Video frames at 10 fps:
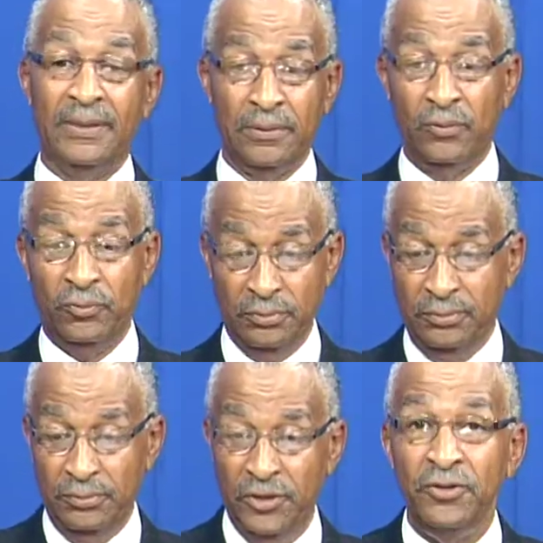hey,
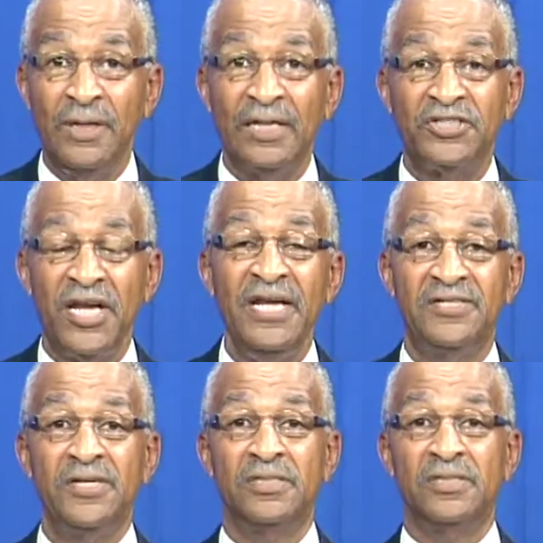you got to change this.